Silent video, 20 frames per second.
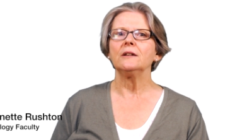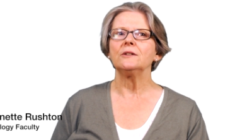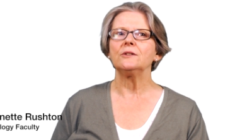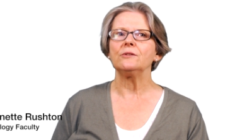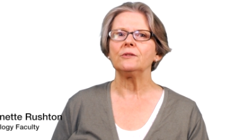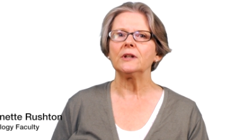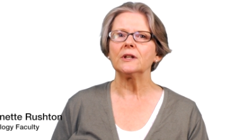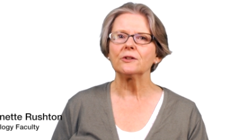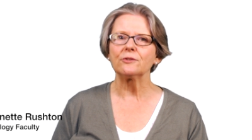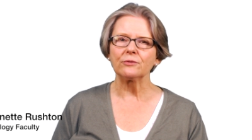
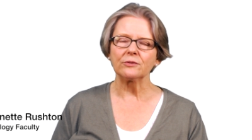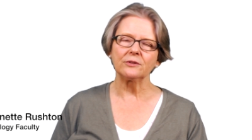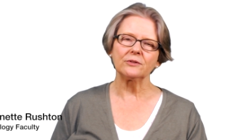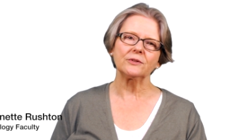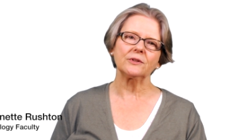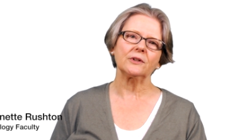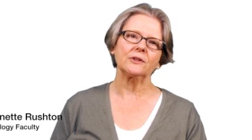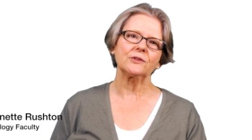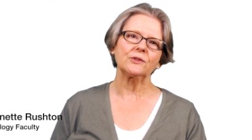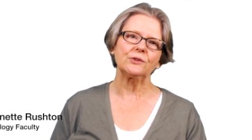to
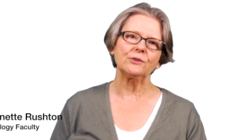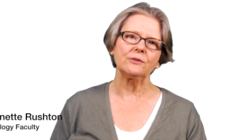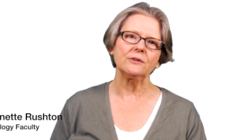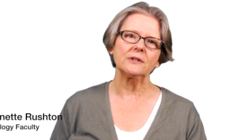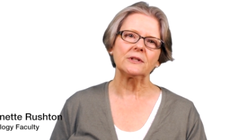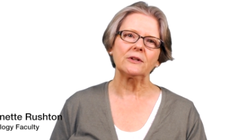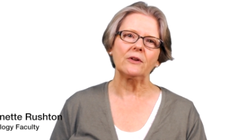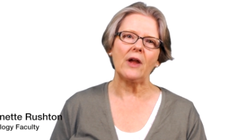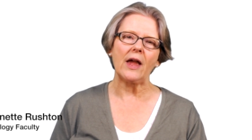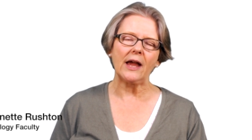introduce our
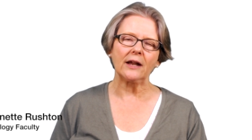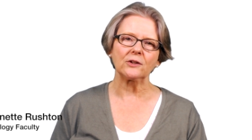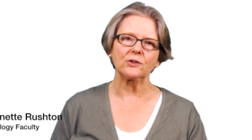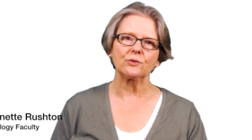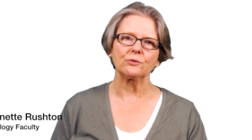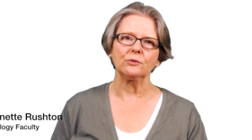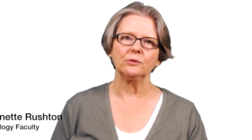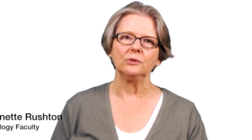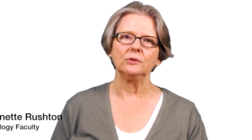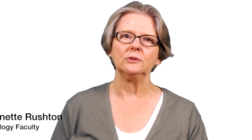students to
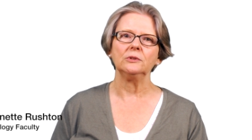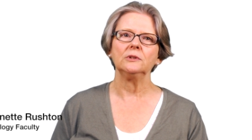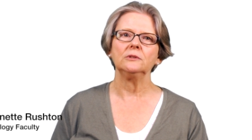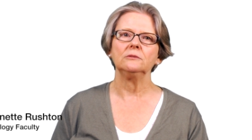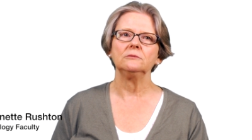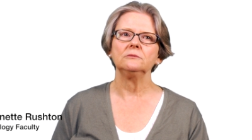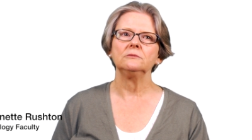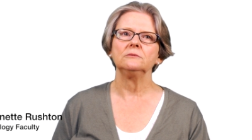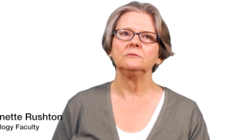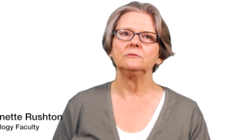actual
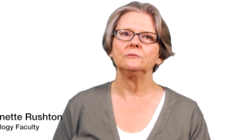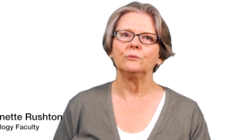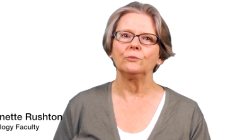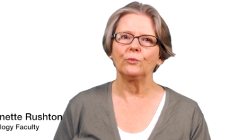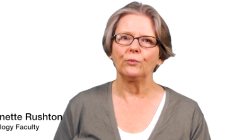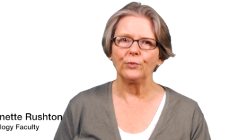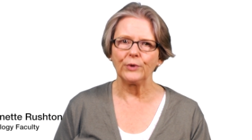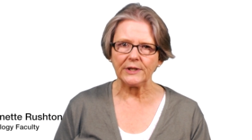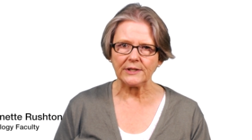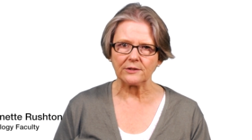
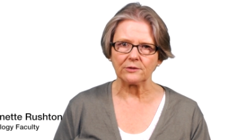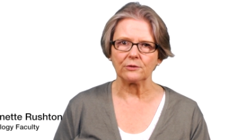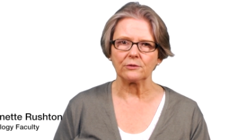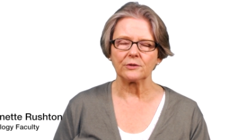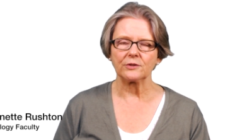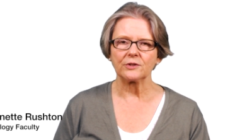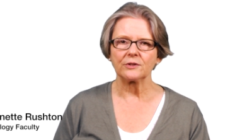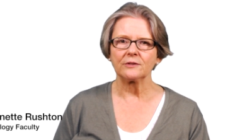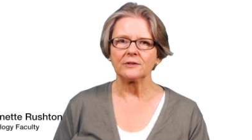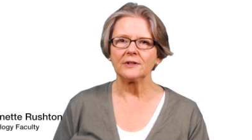
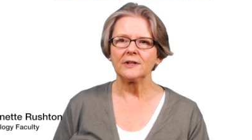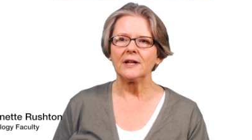research.